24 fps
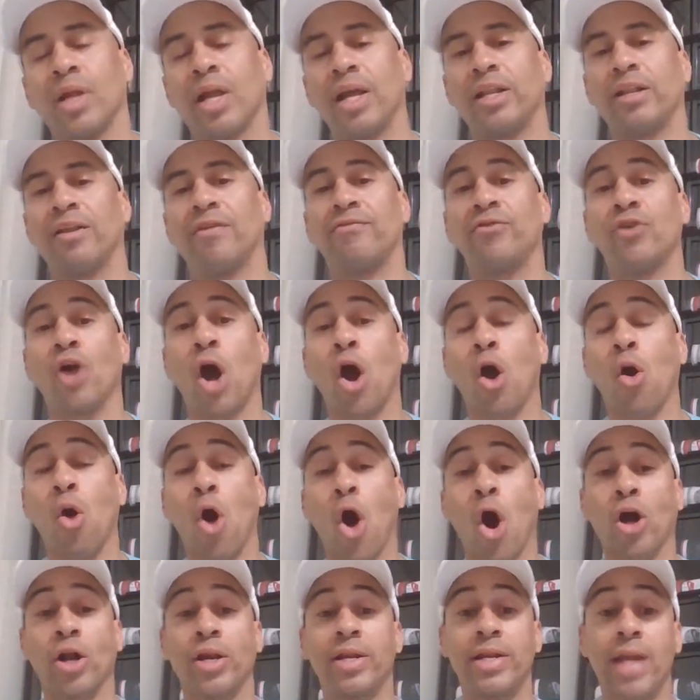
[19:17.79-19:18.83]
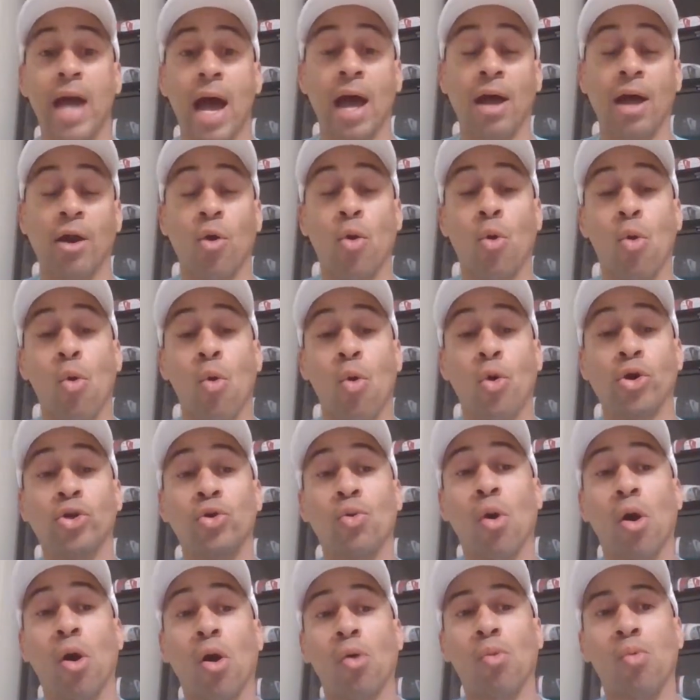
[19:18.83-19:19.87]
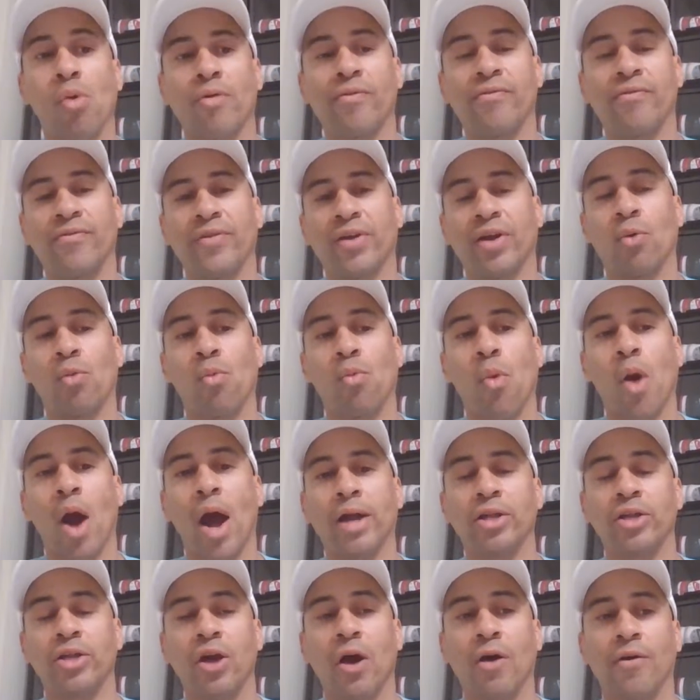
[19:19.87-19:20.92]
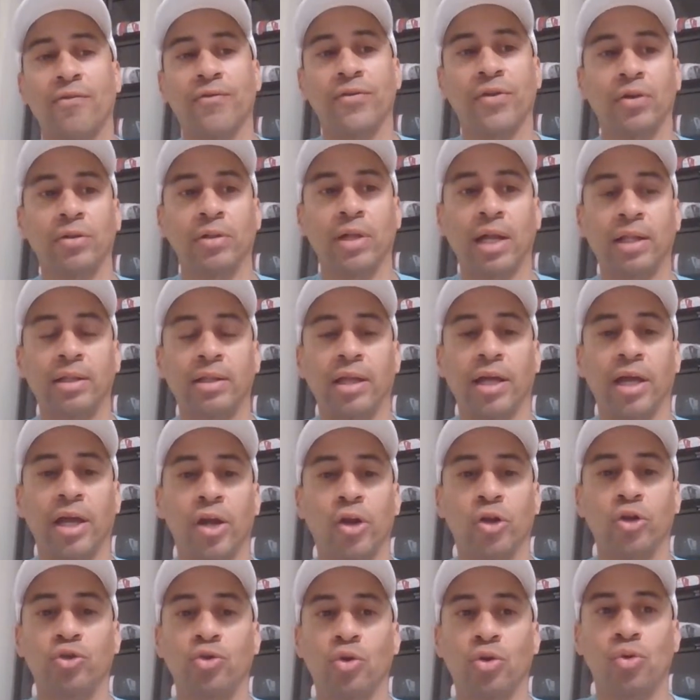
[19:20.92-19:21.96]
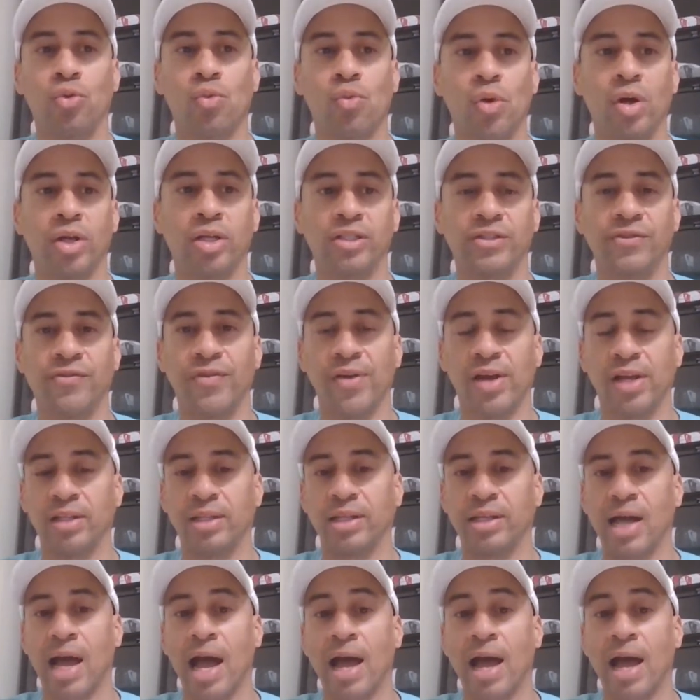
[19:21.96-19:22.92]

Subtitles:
And if y'all are not, or you are a 1 fan, why do y'all feel like the Air Jordan 1 is failing?